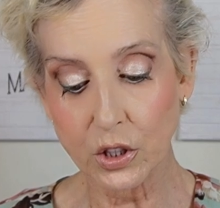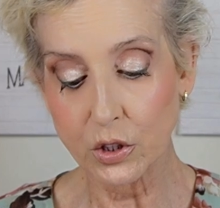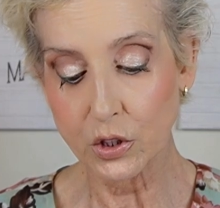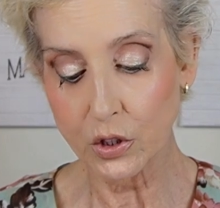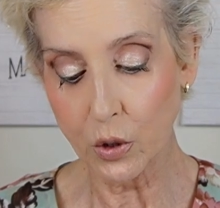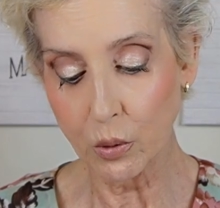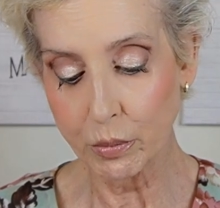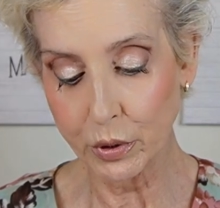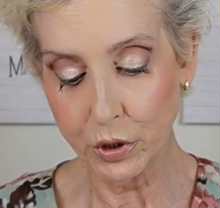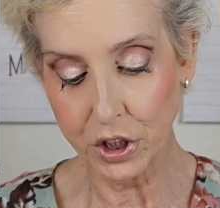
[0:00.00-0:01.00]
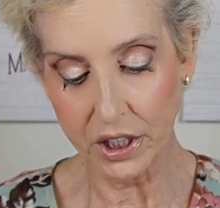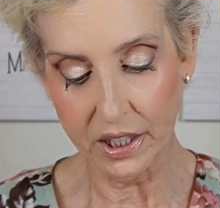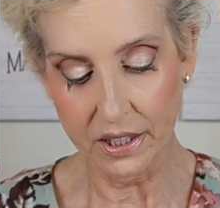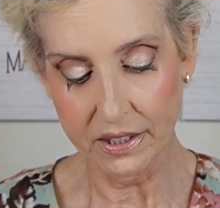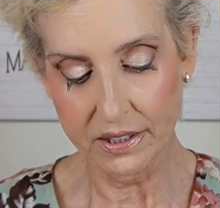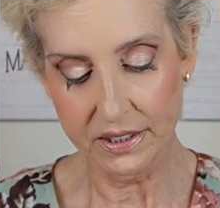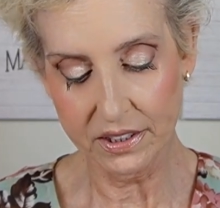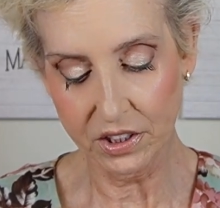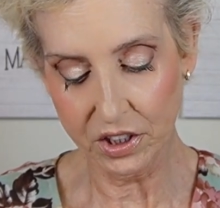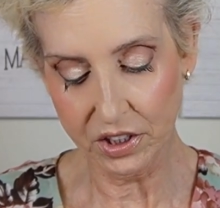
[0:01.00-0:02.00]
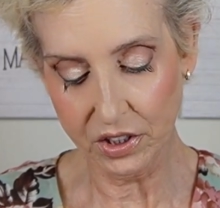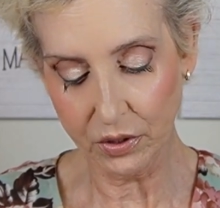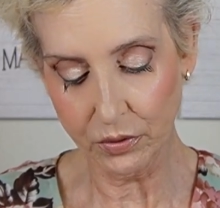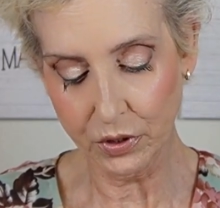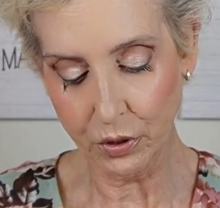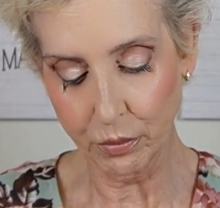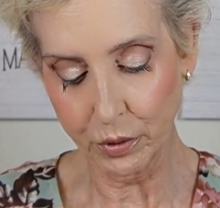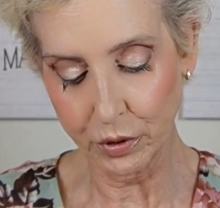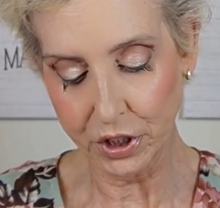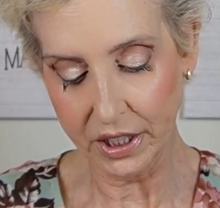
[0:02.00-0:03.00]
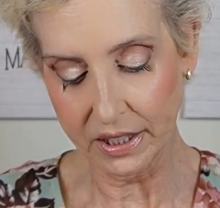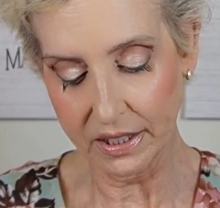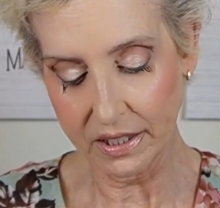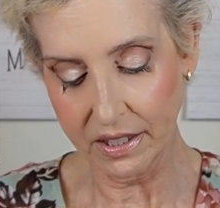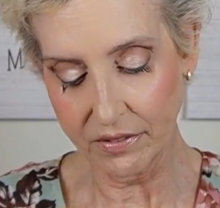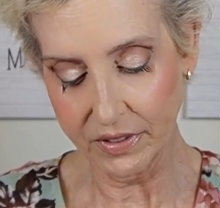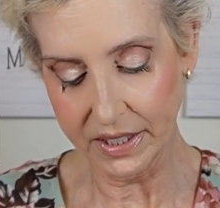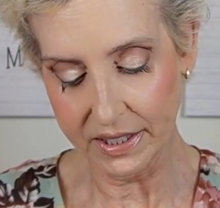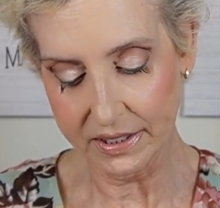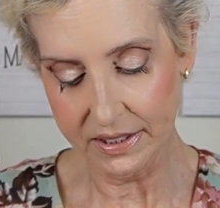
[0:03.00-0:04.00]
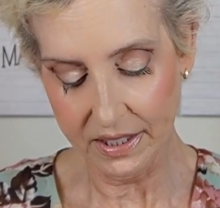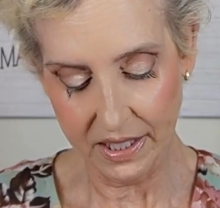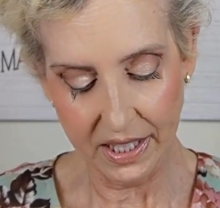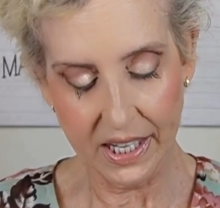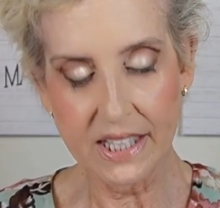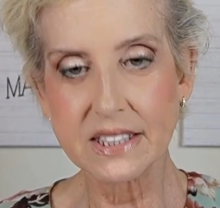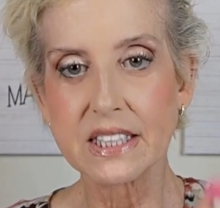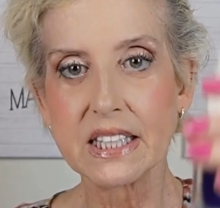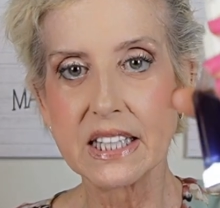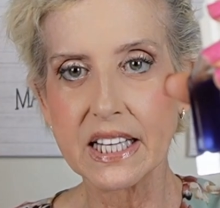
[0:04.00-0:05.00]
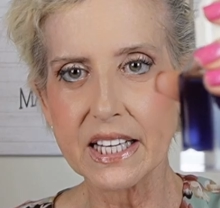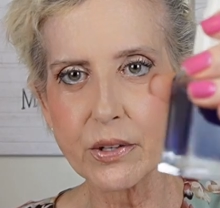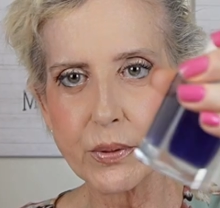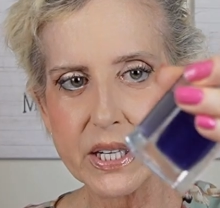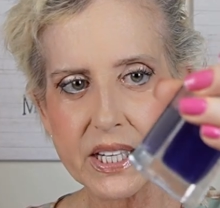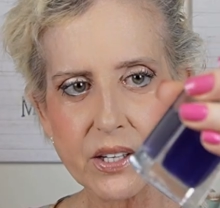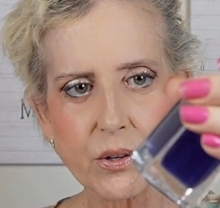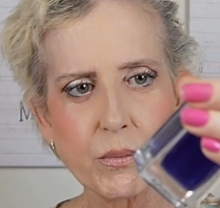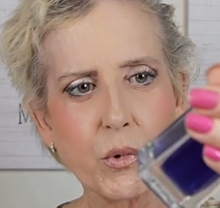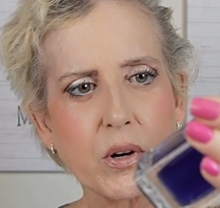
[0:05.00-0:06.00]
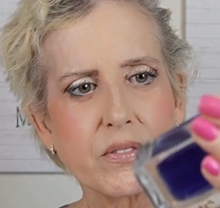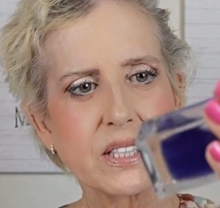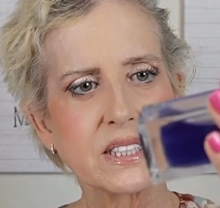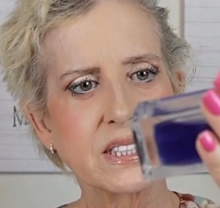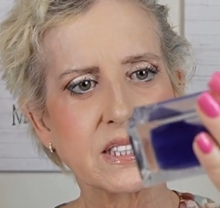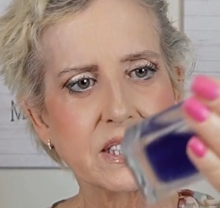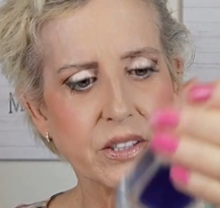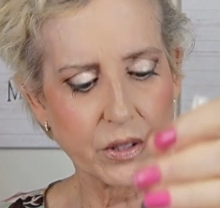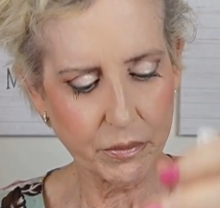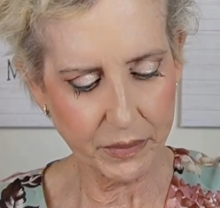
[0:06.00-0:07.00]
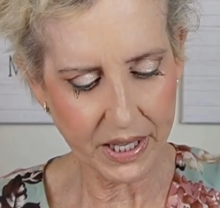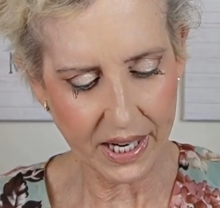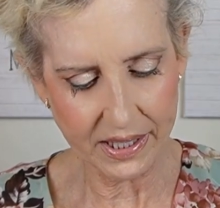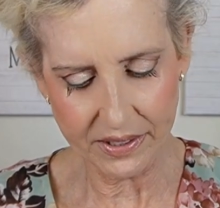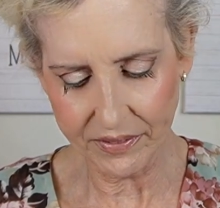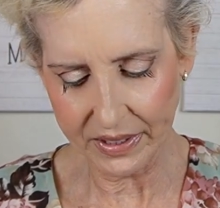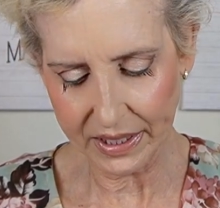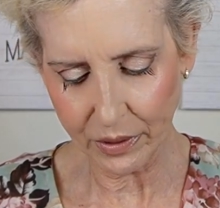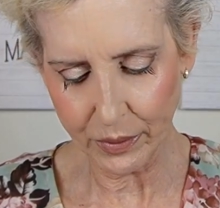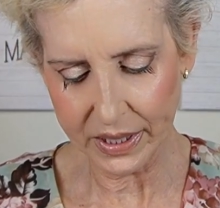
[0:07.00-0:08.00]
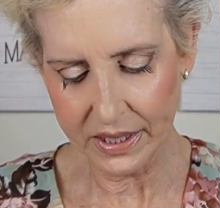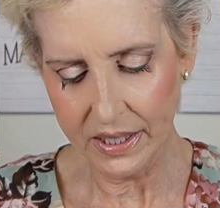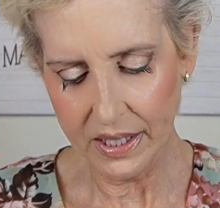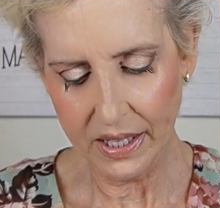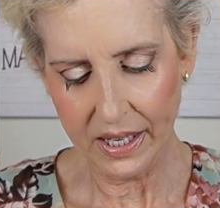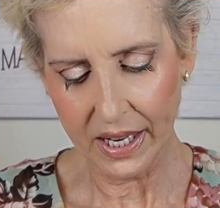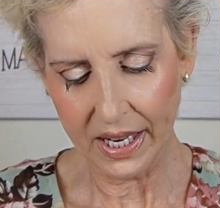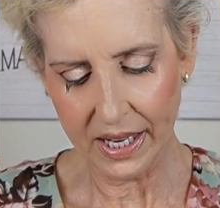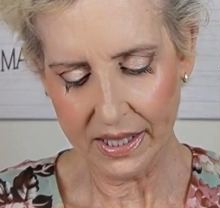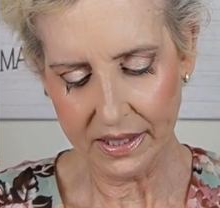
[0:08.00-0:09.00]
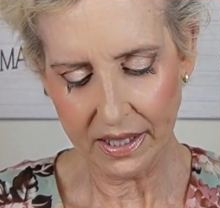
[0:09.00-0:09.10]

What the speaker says: so bougie. This is just so bougie. I love this. It's liquid, or more of a serum kind of liquid, and